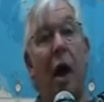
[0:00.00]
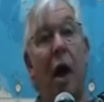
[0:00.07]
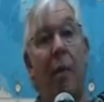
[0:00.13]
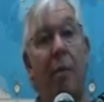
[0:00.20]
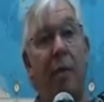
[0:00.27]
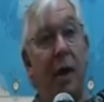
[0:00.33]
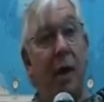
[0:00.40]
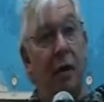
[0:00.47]

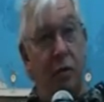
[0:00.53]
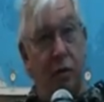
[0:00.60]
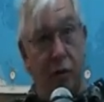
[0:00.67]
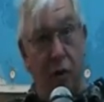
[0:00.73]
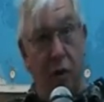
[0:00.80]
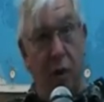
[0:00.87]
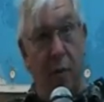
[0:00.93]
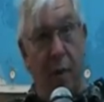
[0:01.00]
be
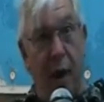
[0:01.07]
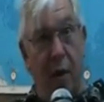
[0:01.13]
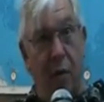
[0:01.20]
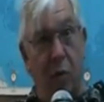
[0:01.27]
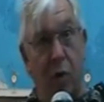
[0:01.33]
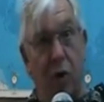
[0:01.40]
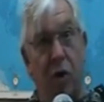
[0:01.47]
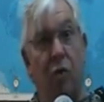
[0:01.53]
concerned about
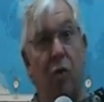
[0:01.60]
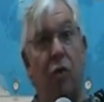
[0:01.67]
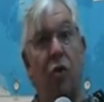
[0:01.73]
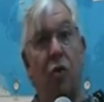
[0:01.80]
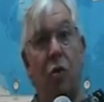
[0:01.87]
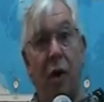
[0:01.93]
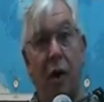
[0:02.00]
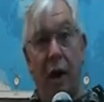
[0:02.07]
when you
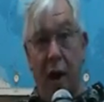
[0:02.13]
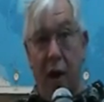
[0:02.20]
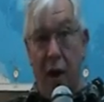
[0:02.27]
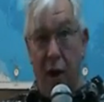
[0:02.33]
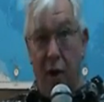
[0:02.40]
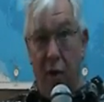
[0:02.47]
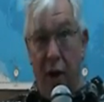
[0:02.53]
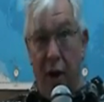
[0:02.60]
do get an
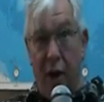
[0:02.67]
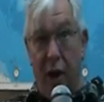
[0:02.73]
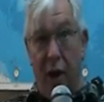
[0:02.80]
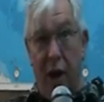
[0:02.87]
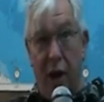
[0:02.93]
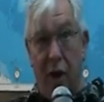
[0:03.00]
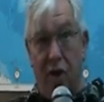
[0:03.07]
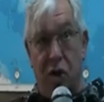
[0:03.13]
internet
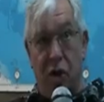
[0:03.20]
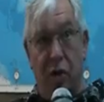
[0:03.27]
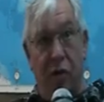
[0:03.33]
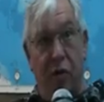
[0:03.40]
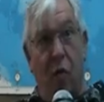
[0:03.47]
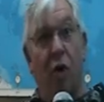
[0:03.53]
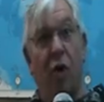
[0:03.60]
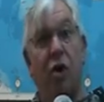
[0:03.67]
connection
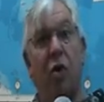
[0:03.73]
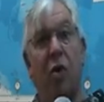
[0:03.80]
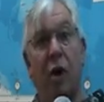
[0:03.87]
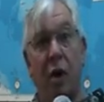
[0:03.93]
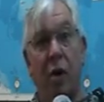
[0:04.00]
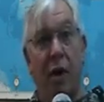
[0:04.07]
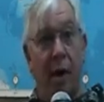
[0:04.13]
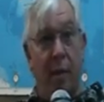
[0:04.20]
for your
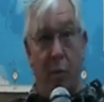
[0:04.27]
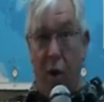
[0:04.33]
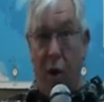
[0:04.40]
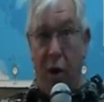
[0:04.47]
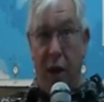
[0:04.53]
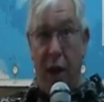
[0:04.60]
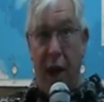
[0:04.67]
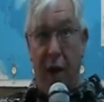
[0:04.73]
internet
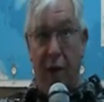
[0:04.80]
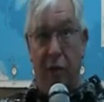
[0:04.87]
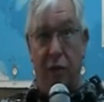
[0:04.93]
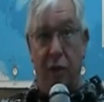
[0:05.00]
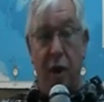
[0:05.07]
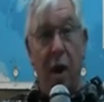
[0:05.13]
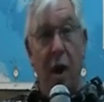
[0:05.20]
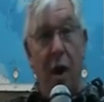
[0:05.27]
broadcast.
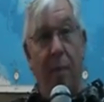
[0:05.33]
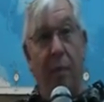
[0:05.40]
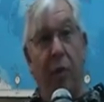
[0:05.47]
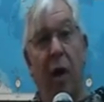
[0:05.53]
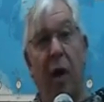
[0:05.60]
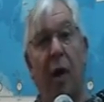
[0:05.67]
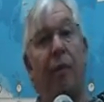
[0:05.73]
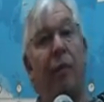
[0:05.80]

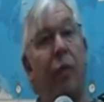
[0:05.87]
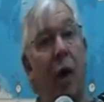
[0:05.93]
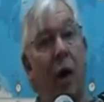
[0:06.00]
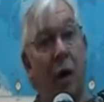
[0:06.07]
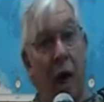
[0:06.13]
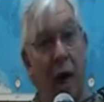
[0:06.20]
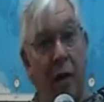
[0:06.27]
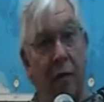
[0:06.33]
A
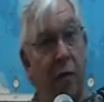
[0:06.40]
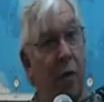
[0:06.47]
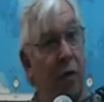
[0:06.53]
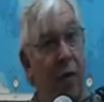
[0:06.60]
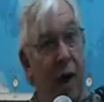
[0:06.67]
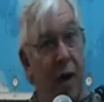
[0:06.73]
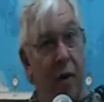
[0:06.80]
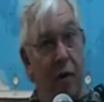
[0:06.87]
lot of
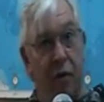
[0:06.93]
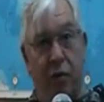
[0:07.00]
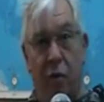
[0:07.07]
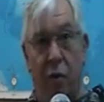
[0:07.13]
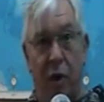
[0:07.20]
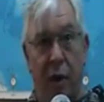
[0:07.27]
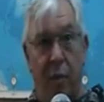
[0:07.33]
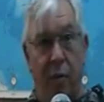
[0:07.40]
providers
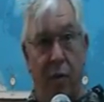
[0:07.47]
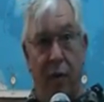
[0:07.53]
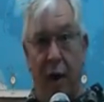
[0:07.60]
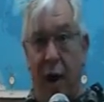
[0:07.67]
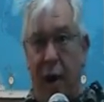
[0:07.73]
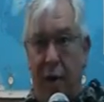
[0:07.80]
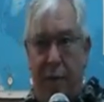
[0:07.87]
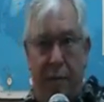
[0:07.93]
only
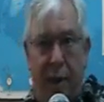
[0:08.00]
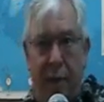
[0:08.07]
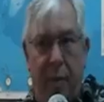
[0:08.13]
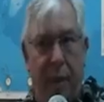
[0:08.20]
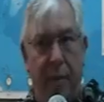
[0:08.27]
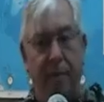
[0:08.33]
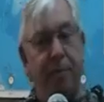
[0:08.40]
provide maybe